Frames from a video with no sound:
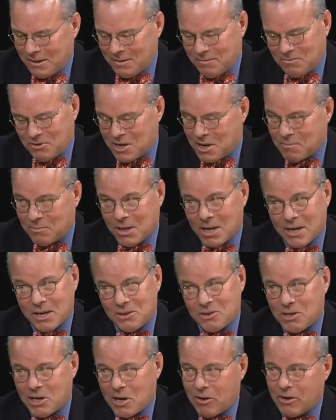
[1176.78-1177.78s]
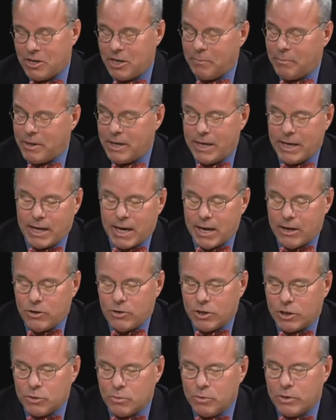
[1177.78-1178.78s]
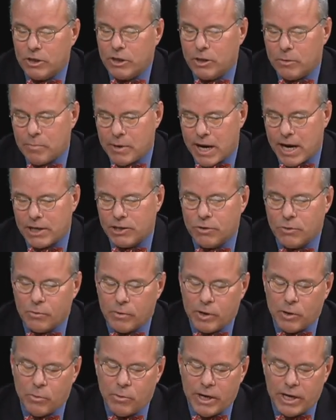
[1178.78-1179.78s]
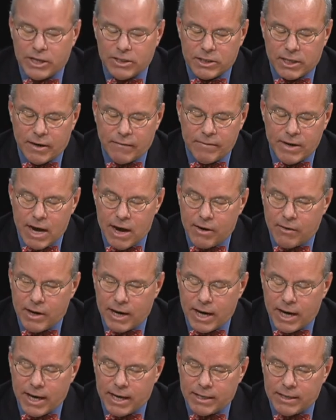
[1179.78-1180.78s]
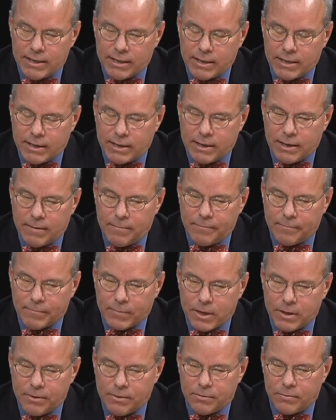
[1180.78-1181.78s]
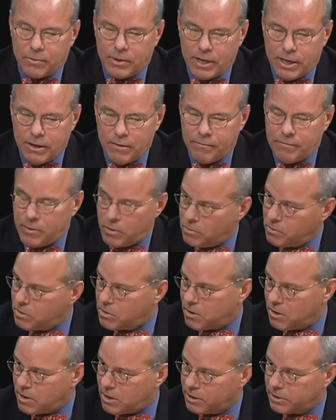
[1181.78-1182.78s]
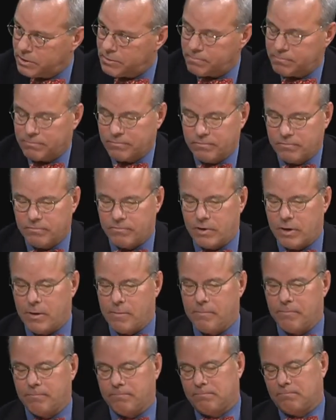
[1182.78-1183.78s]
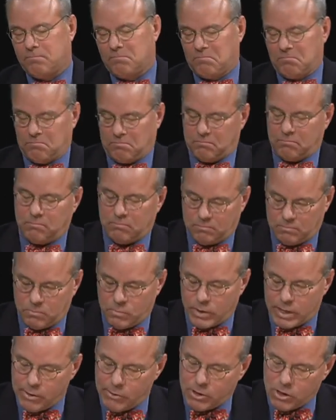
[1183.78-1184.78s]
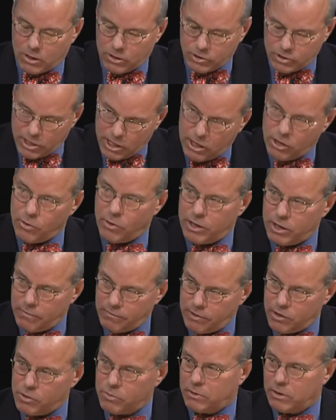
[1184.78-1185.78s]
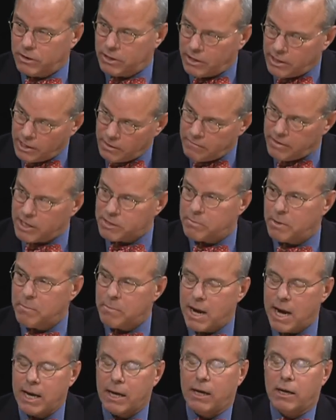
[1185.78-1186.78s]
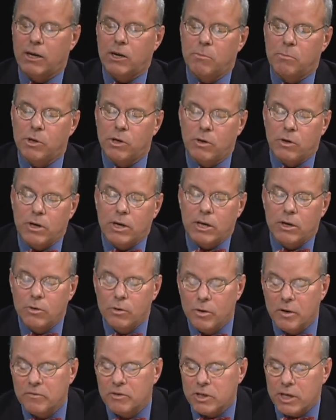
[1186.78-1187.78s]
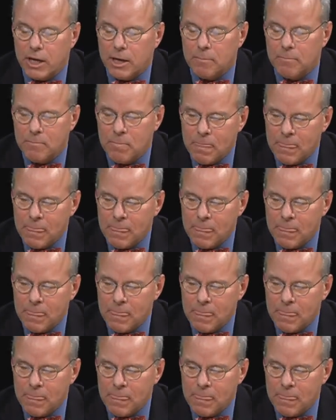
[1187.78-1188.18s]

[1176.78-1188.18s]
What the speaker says: Dumb luck and serendipity again. Just within the past 3 weeks, I've now had 3 phone calls from what I would call senior individuals in the investment banking community who have said,